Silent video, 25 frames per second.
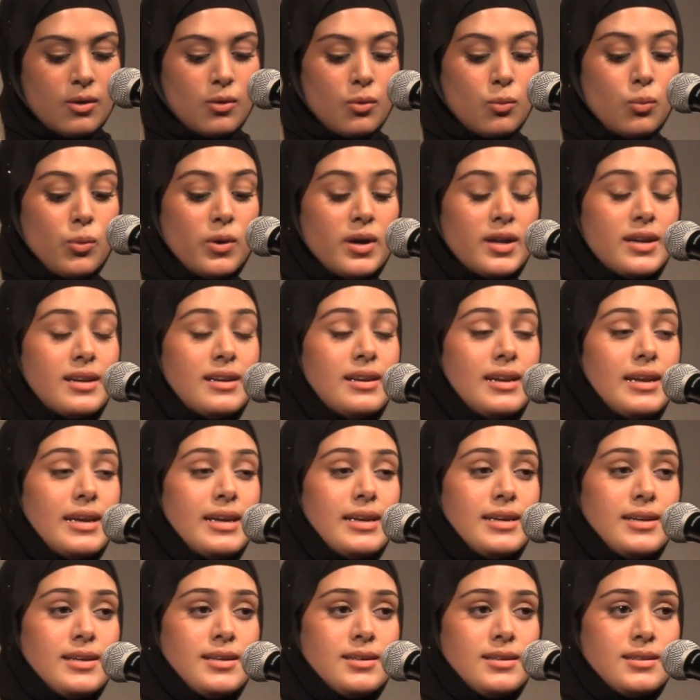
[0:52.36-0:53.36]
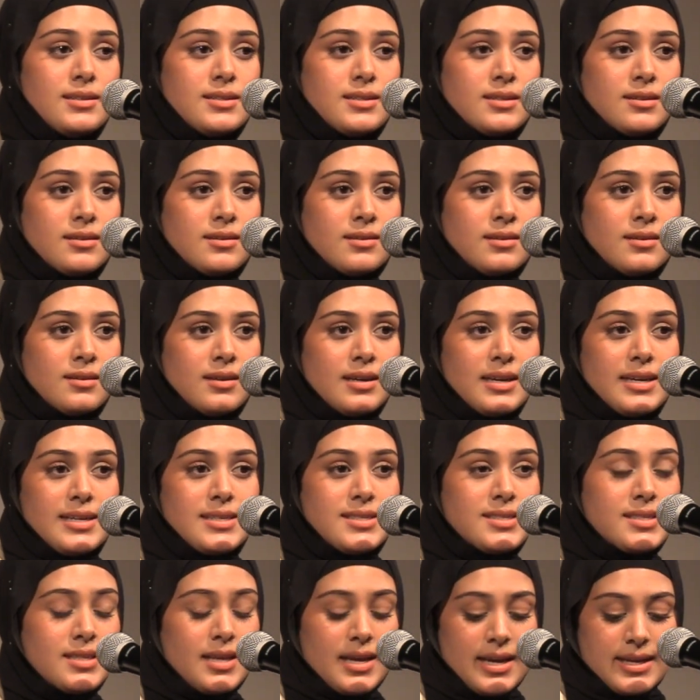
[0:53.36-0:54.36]
What need
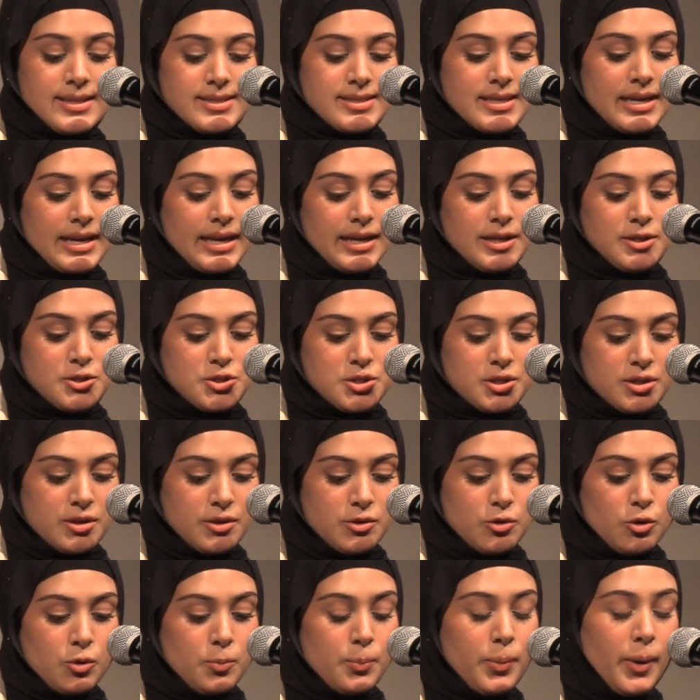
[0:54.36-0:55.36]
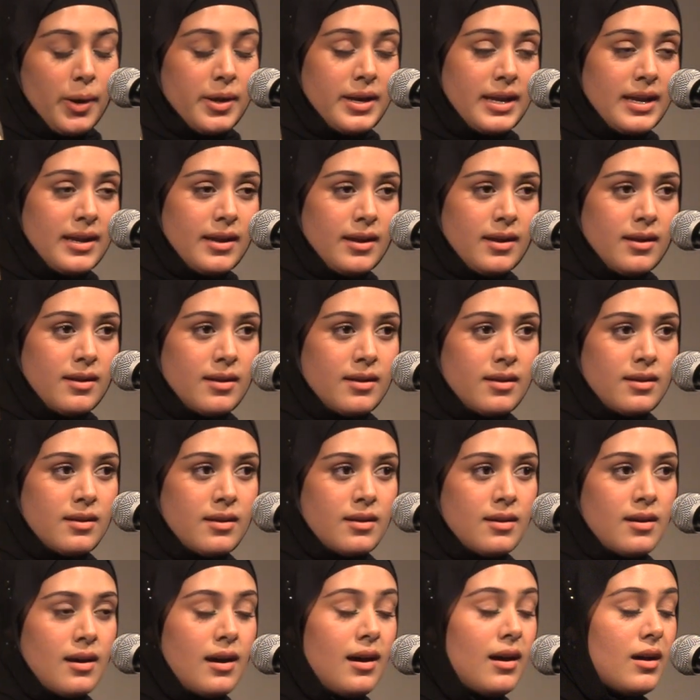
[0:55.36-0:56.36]
is there to injure your body
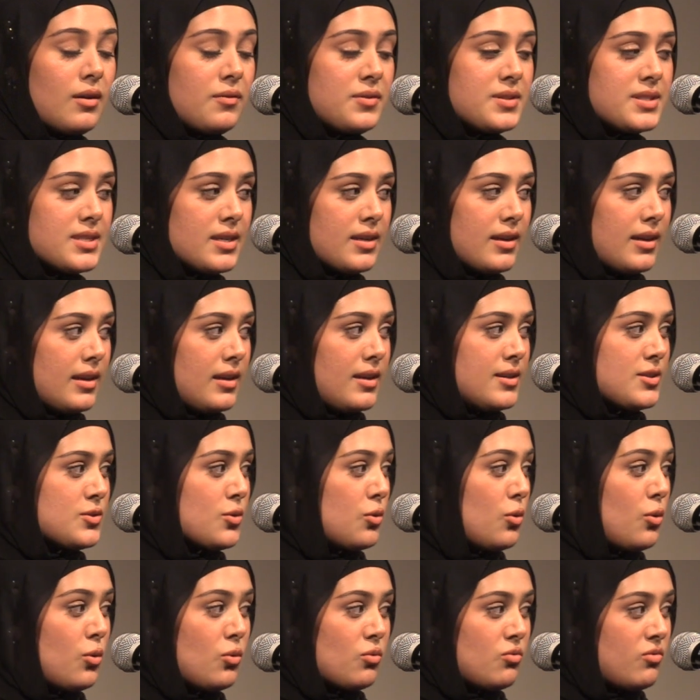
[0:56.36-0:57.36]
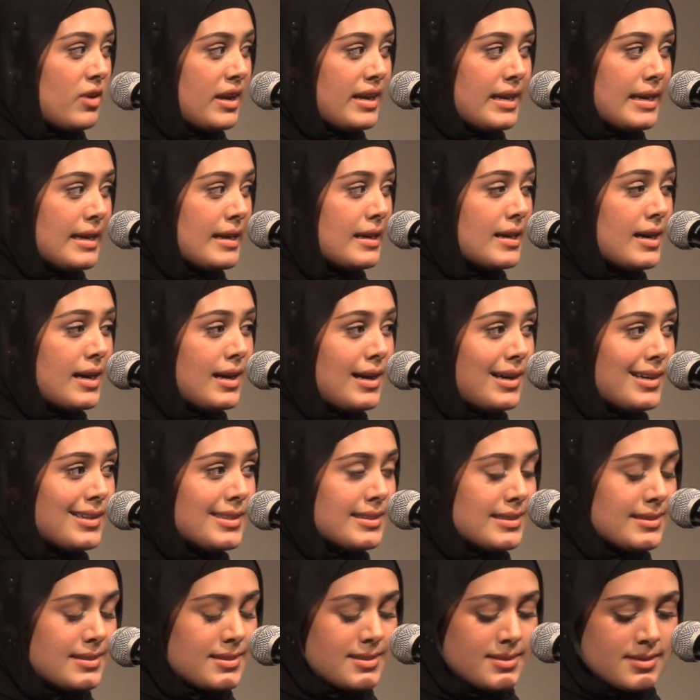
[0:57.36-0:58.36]
after it is already
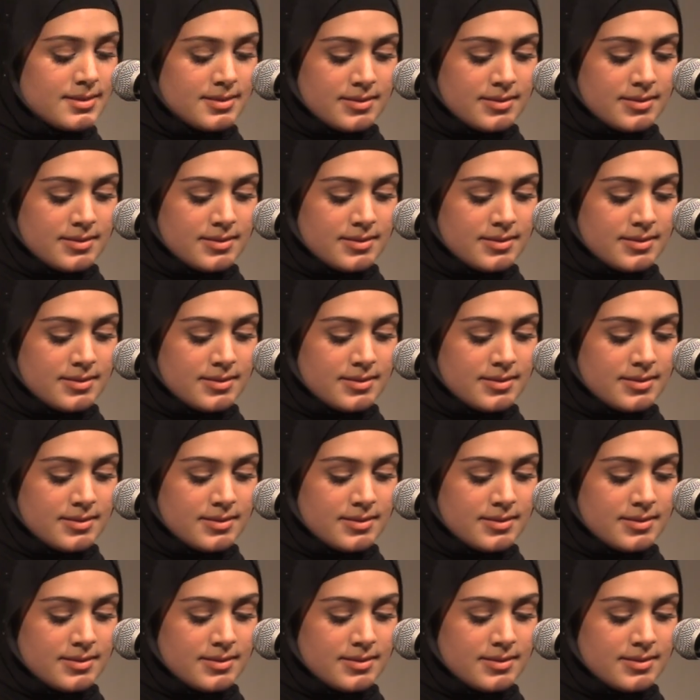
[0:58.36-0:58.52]
carcass?